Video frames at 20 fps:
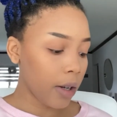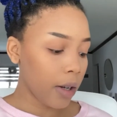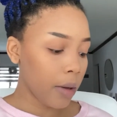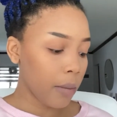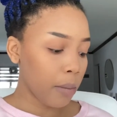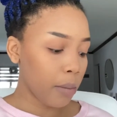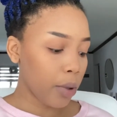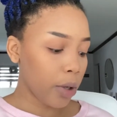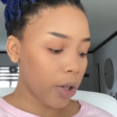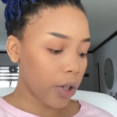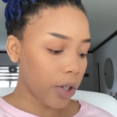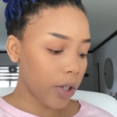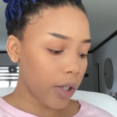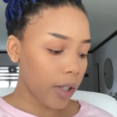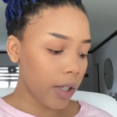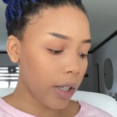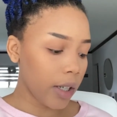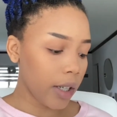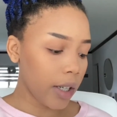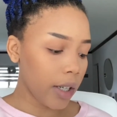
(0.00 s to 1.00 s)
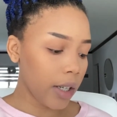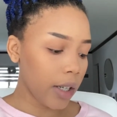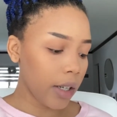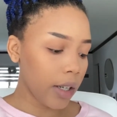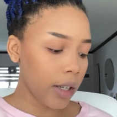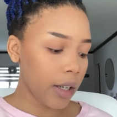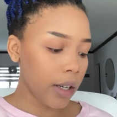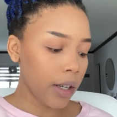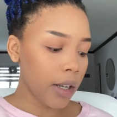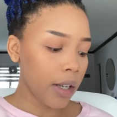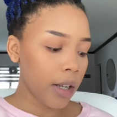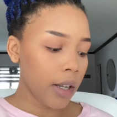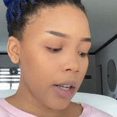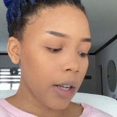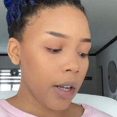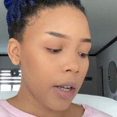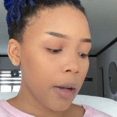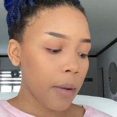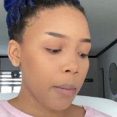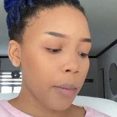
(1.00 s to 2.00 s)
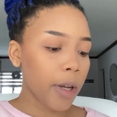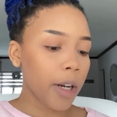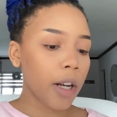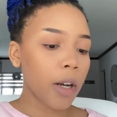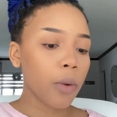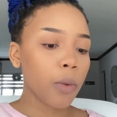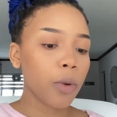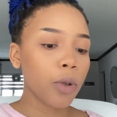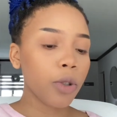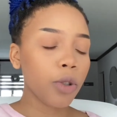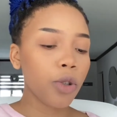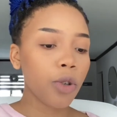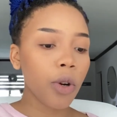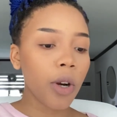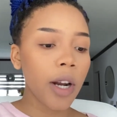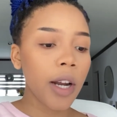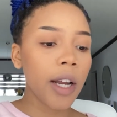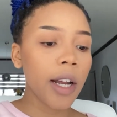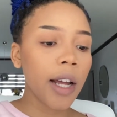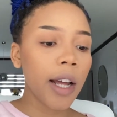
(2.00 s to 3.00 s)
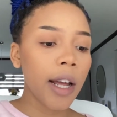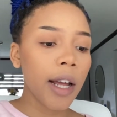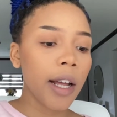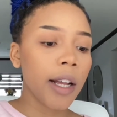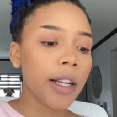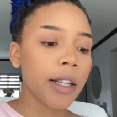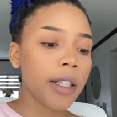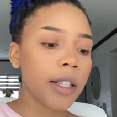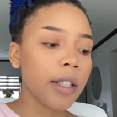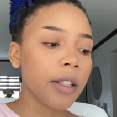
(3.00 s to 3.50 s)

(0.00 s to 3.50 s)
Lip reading: personally, but I will try add.